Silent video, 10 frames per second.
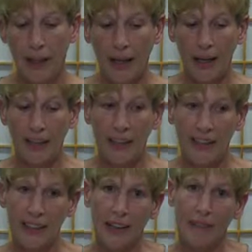And
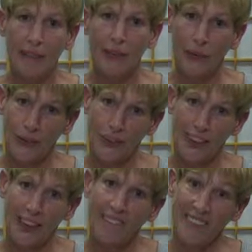this, of course,
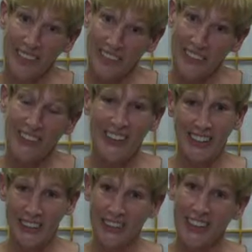affects our
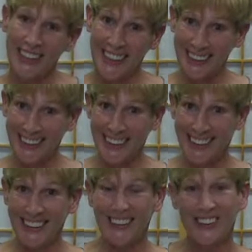
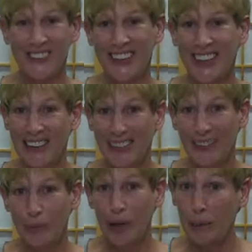interconnectedness to each
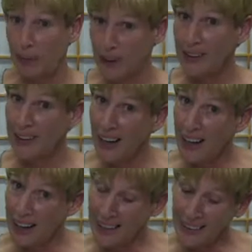other by being
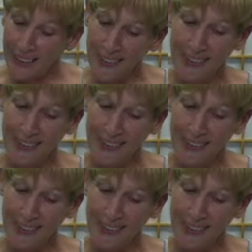kind.